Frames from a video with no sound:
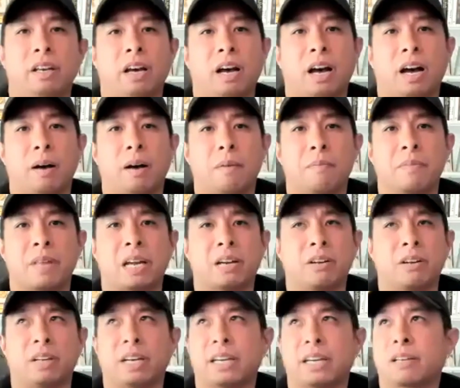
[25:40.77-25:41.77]
that
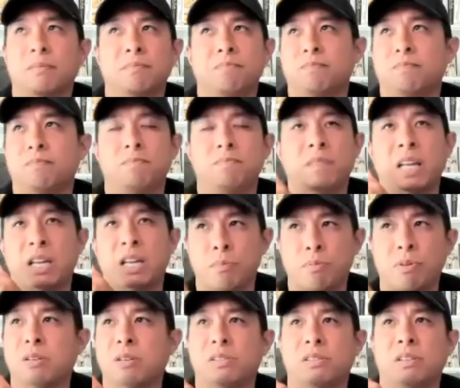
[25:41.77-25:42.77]
you
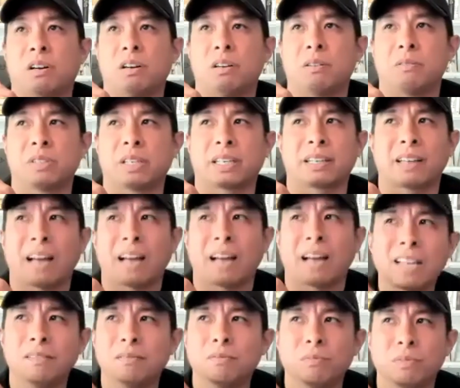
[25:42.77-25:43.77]
probably saw and was like,
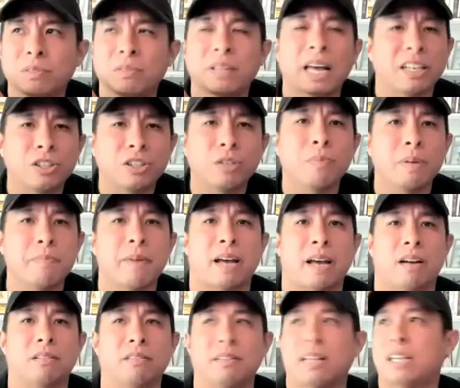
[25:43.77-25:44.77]
that should be better.